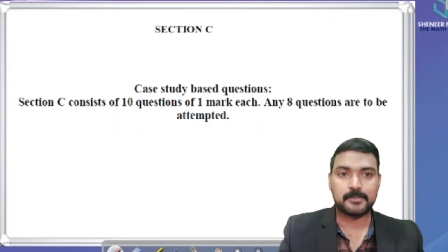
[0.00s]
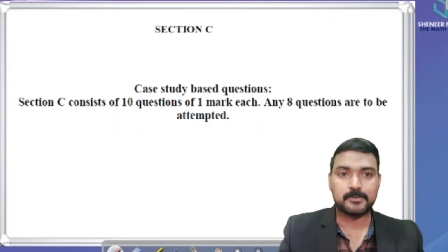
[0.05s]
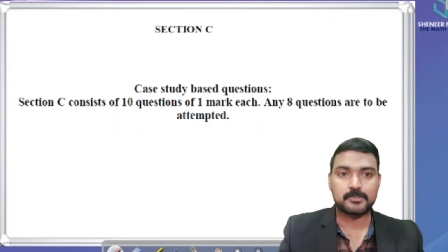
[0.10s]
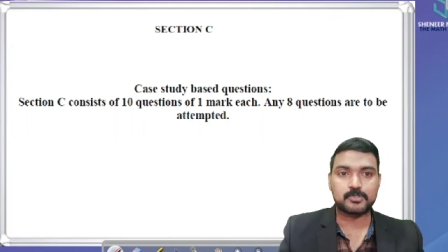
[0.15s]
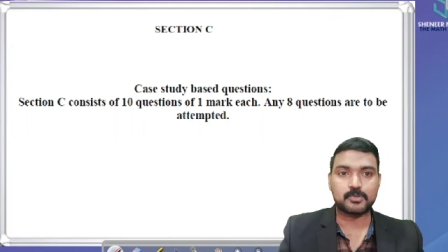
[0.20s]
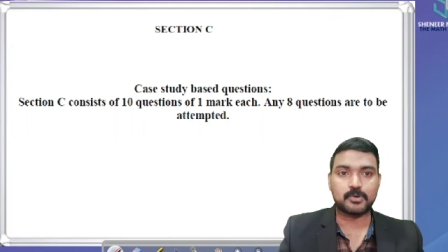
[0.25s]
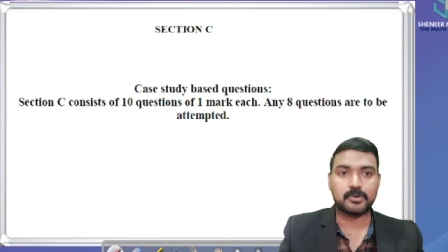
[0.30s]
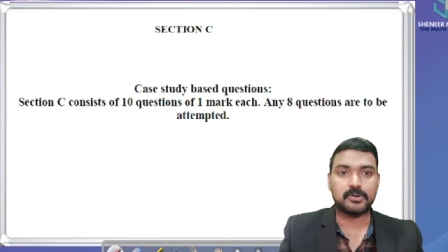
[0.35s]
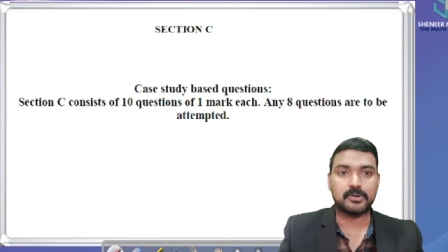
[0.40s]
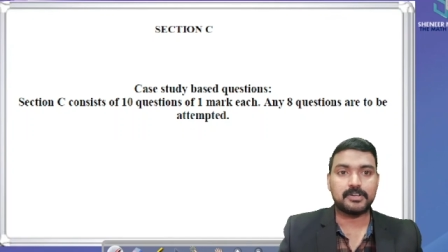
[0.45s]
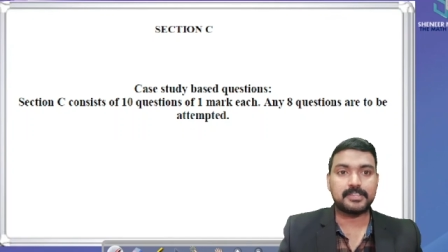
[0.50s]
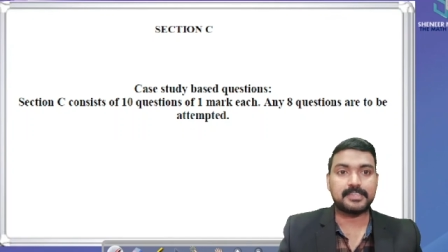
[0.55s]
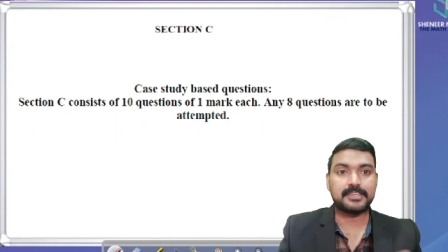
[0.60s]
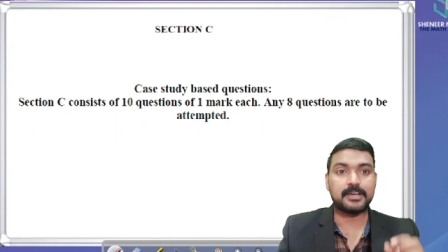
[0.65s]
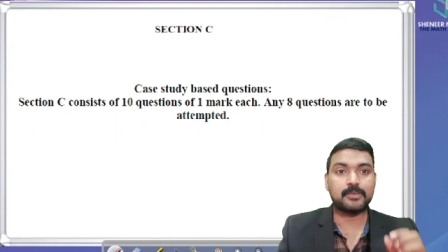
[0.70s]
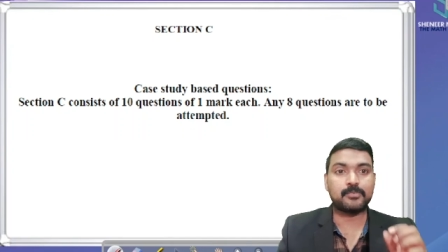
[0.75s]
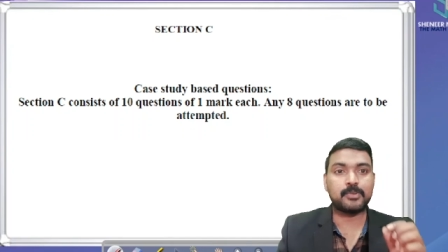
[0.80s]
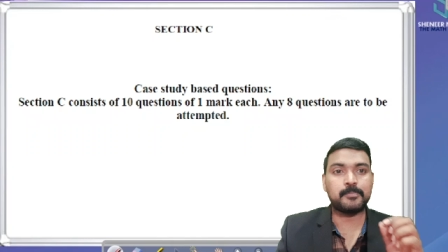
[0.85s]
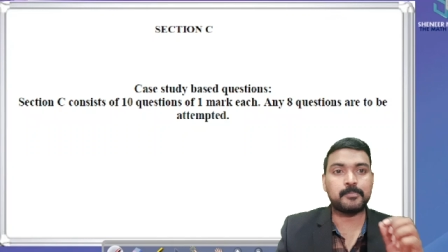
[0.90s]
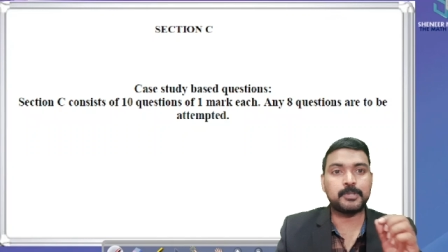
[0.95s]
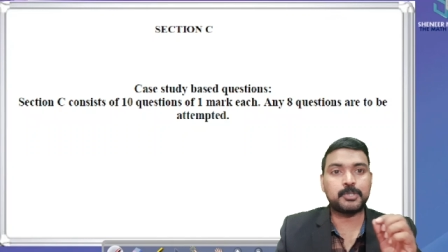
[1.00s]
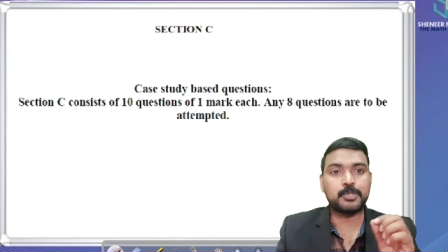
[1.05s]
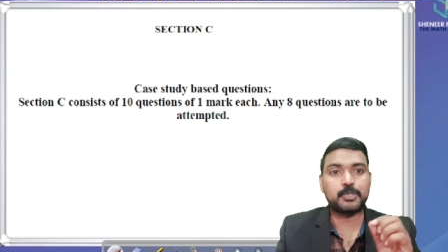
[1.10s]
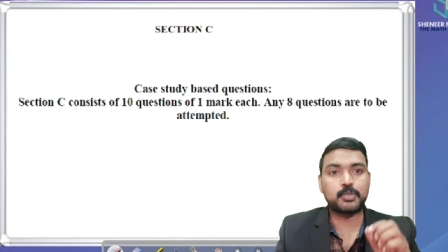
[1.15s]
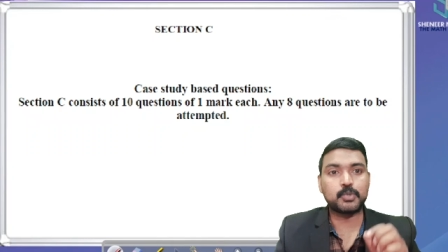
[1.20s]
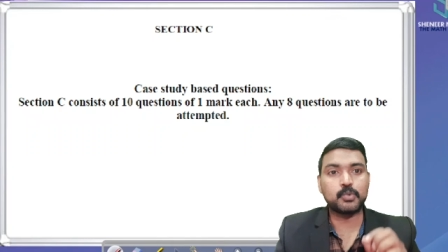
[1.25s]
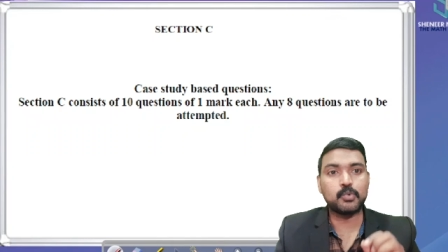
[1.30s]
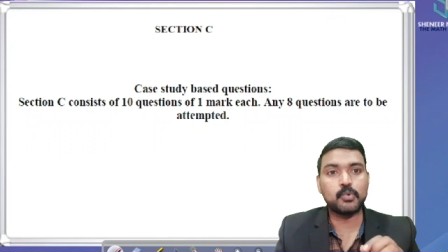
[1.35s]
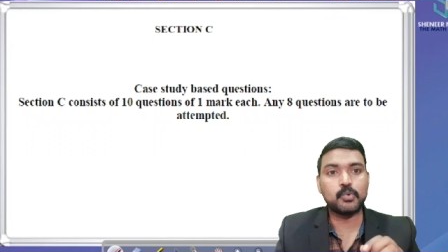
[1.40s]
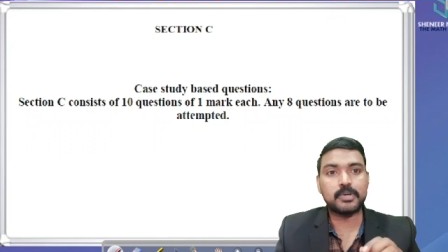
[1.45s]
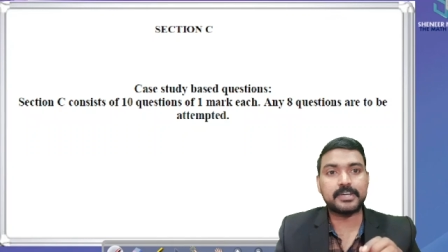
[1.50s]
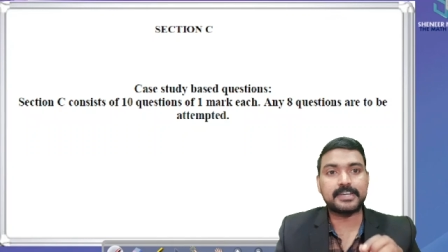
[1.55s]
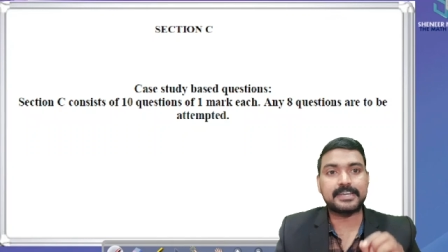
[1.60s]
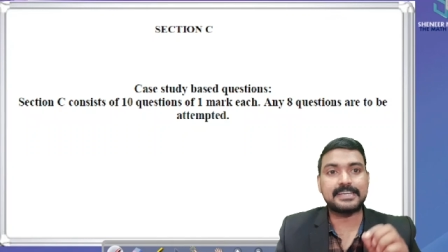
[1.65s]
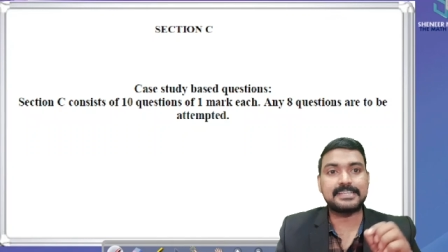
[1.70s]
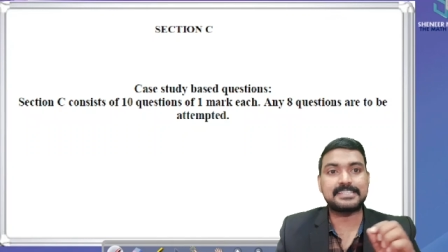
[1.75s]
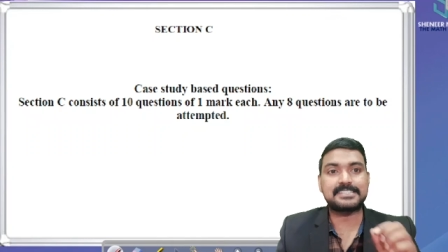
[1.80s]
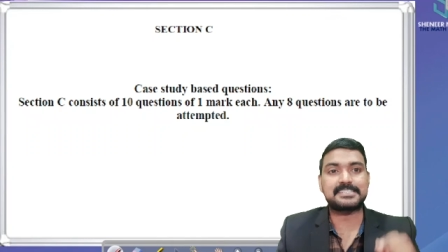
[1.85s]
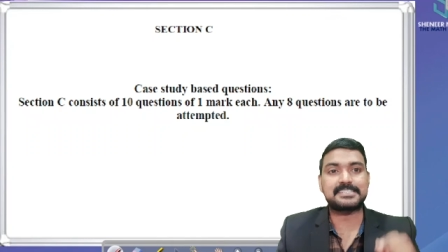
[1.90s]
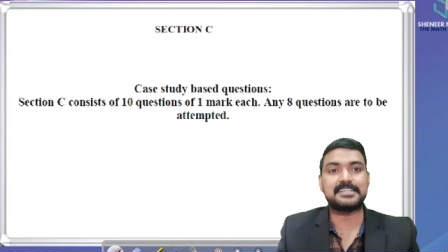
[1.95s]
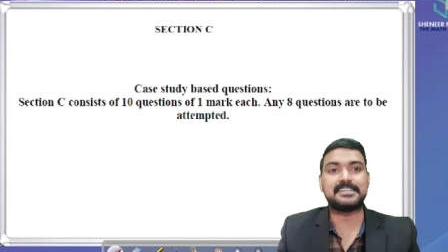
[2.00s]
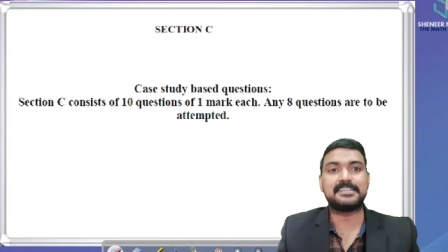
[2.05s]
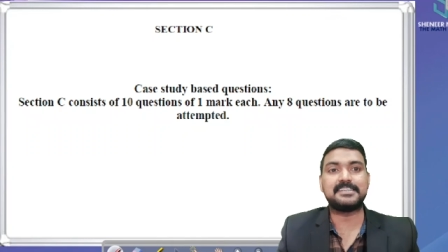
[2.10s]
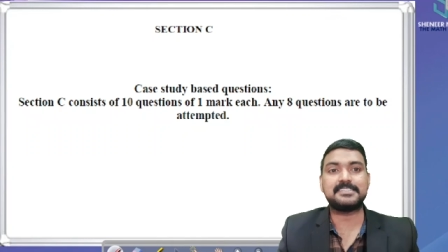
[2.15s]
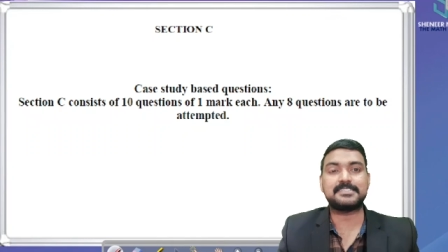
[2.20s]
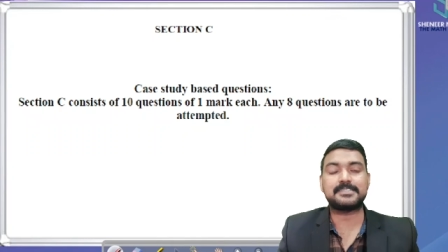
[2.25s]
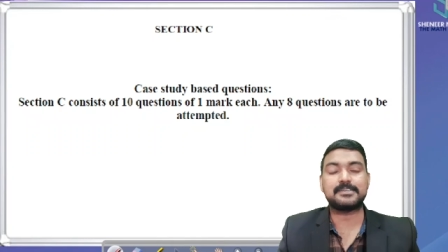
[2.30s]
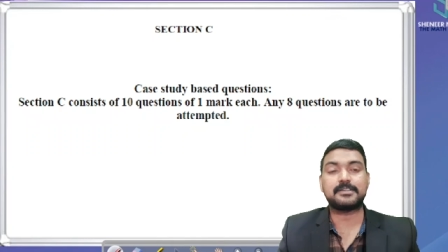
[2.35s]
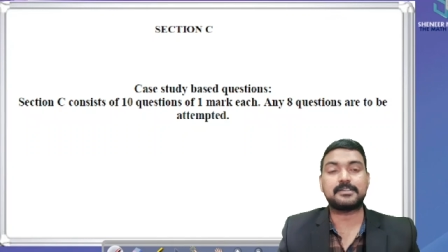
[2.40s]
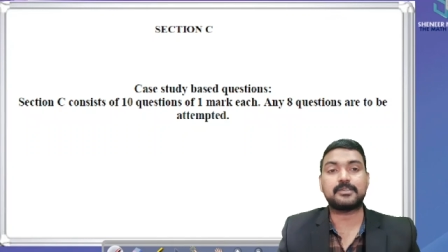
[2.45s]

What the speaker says: So, there will be 2 case studies.